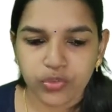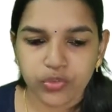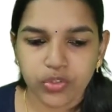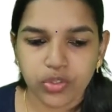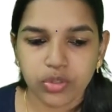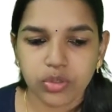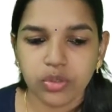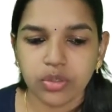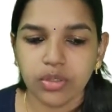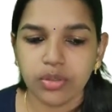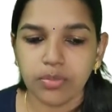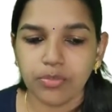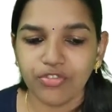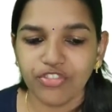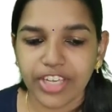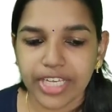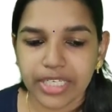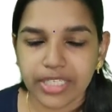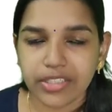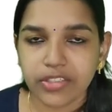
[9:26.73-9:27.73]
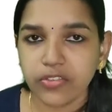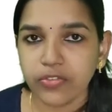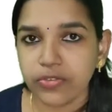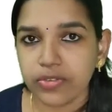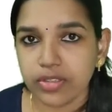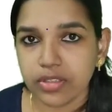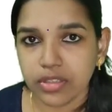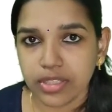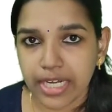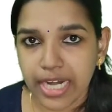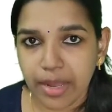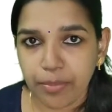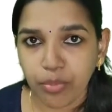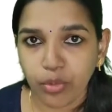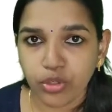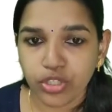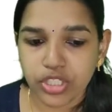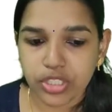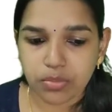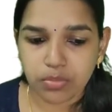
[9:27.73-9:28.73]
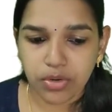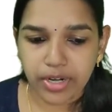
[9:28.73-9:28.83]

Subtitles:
So various therapeutic